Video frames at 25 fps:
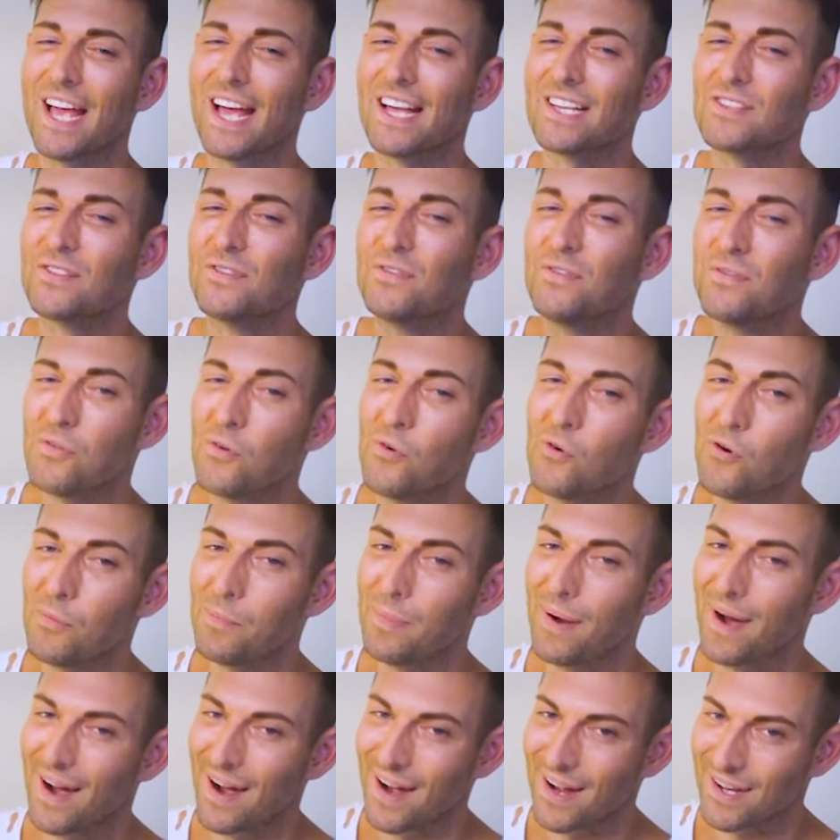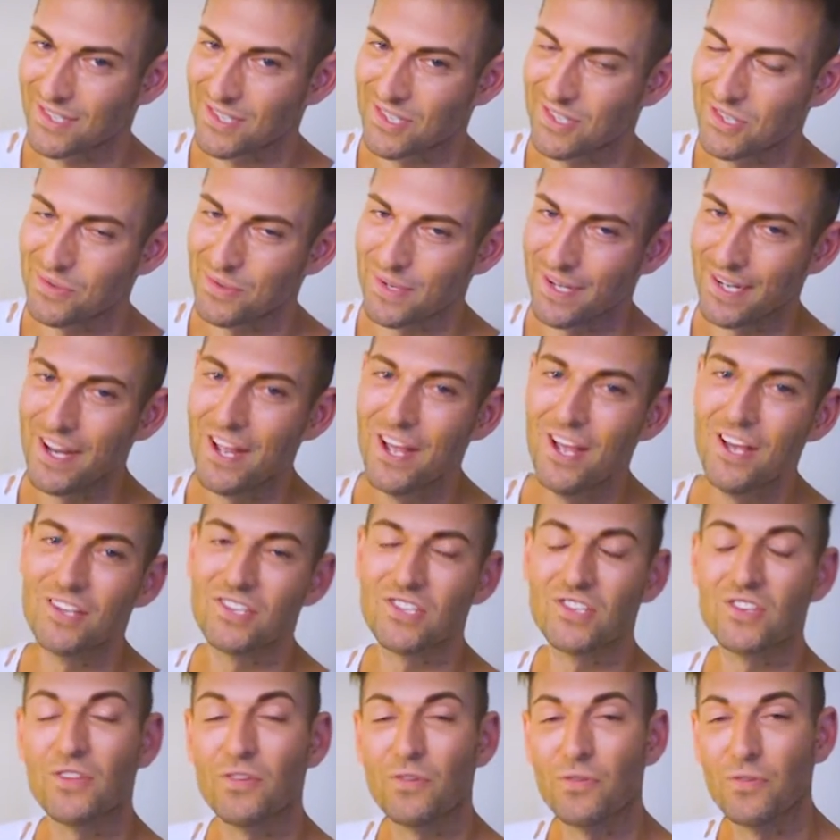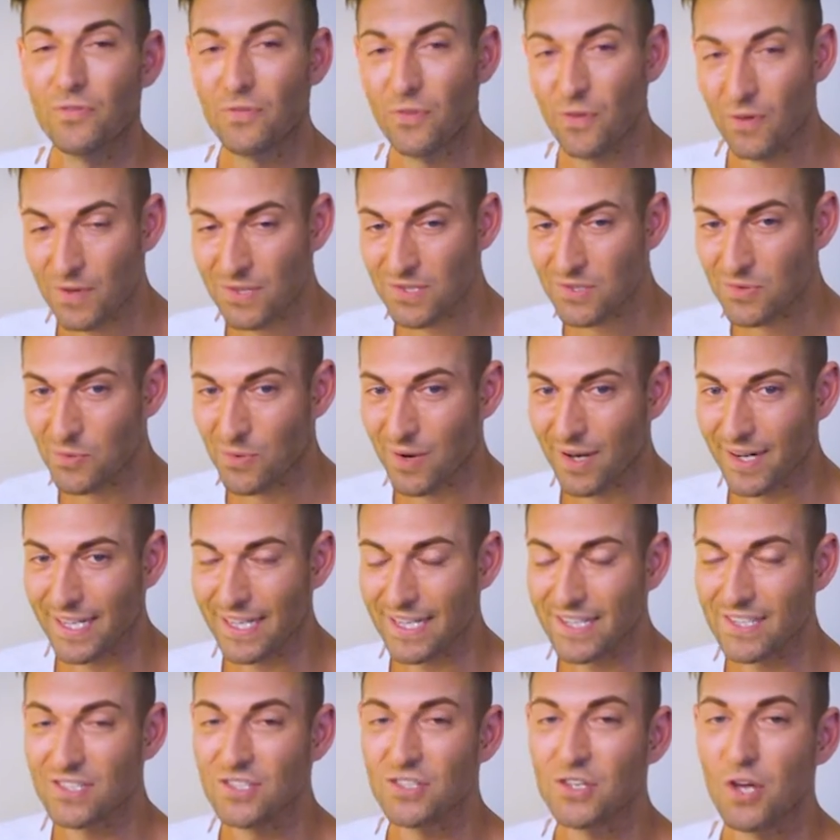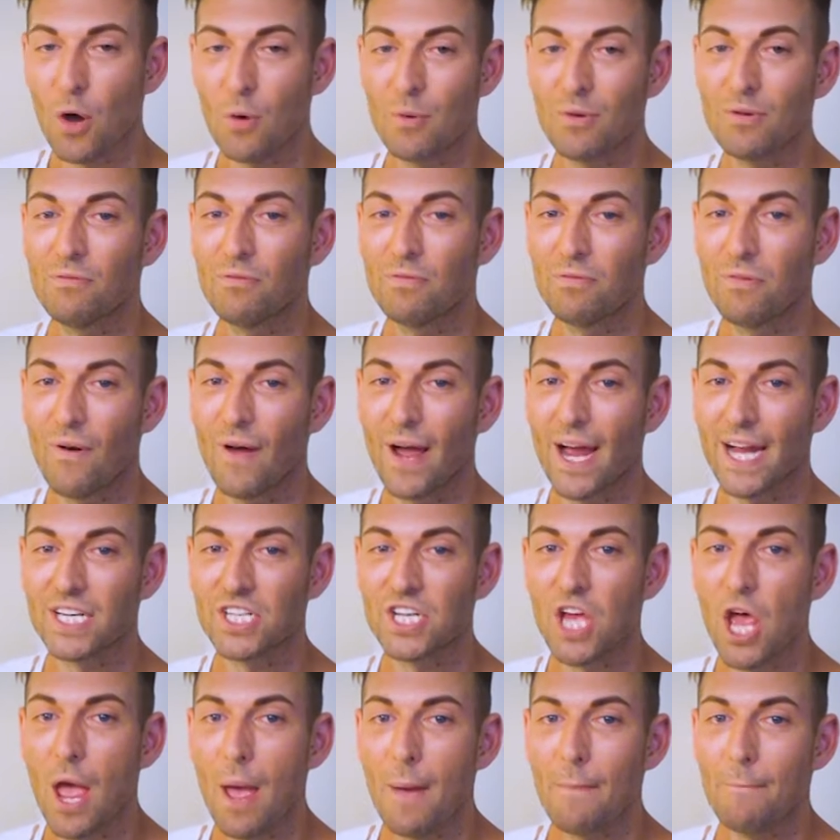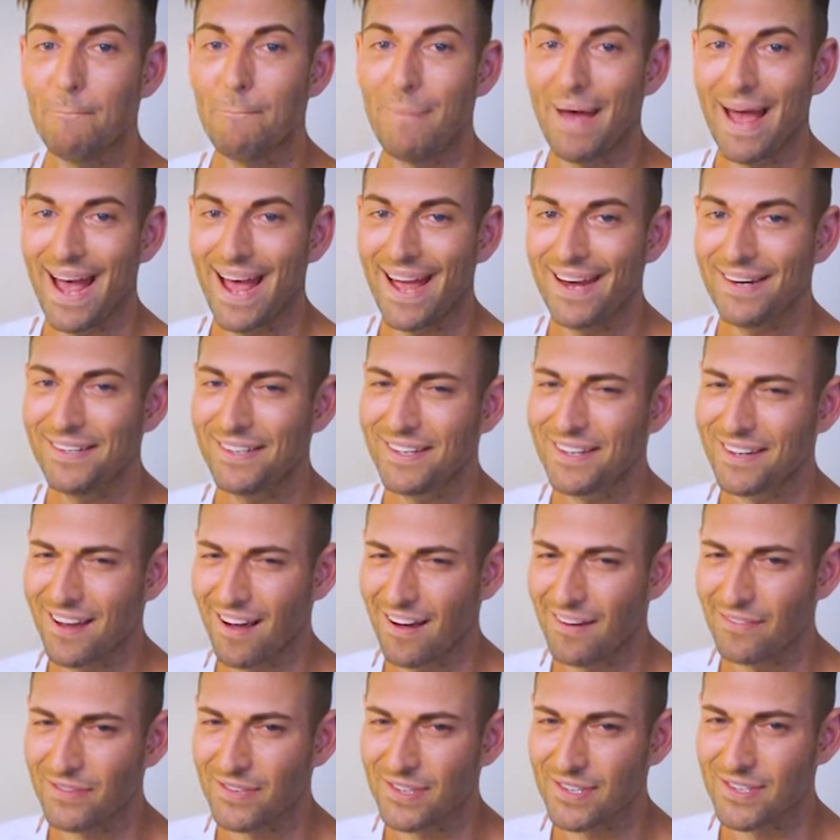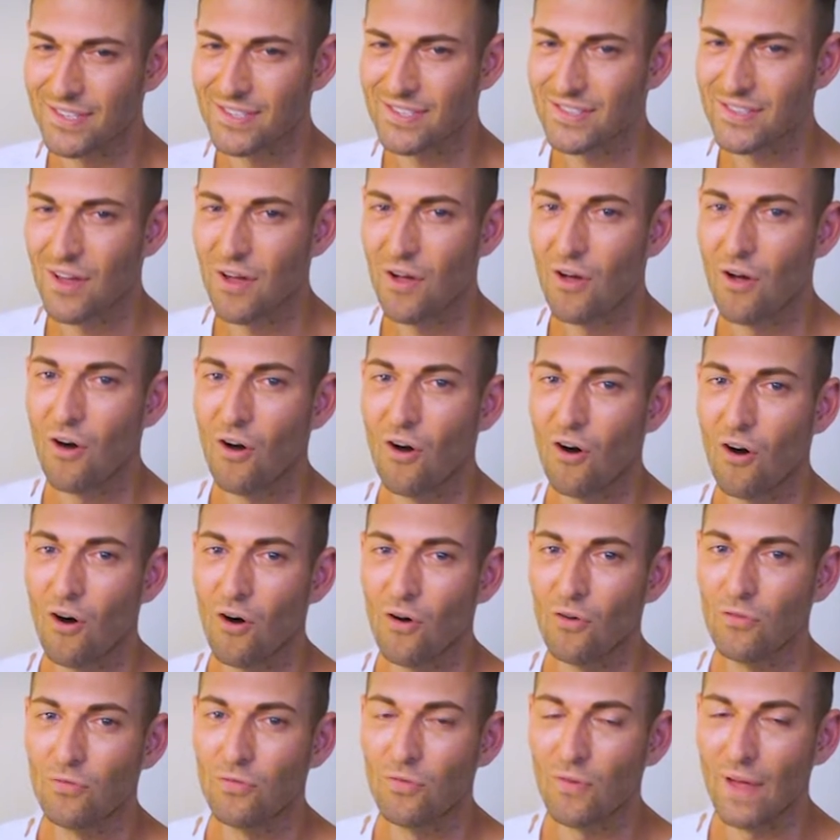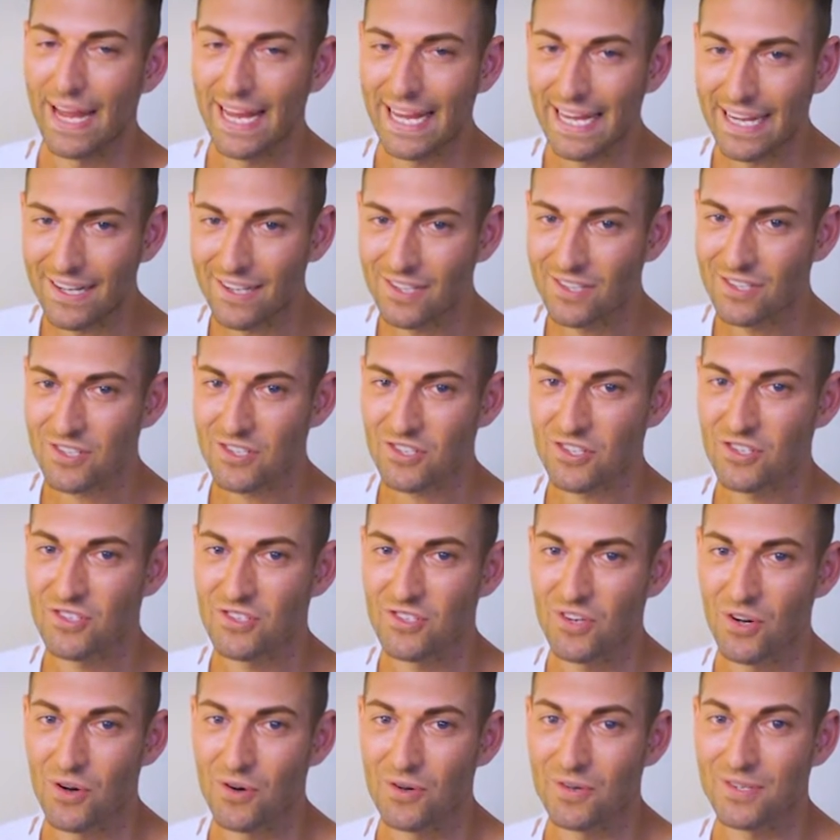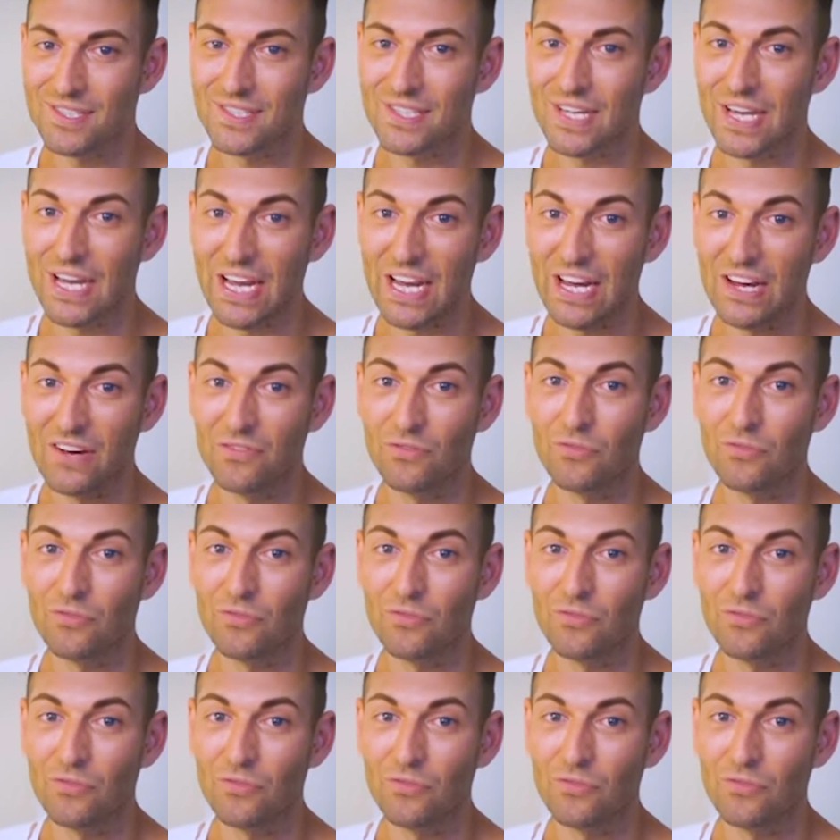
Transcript: has 4 parts to it. So the first one is go and find bad covers of English songs in